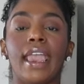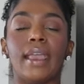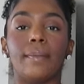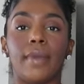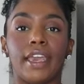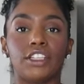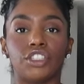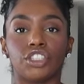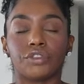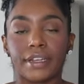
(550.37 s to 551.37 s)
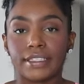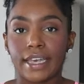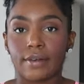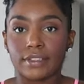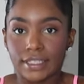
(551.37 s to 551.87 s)
it might just shrink
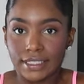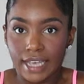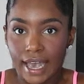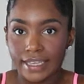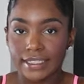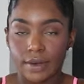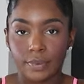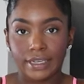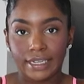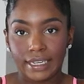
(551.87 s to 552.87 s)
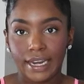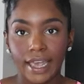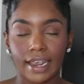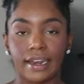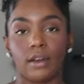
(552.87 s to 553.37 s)
down to the size that we need
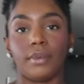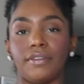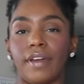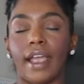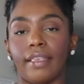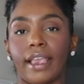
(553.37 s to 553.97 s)
it, and it'll be fine.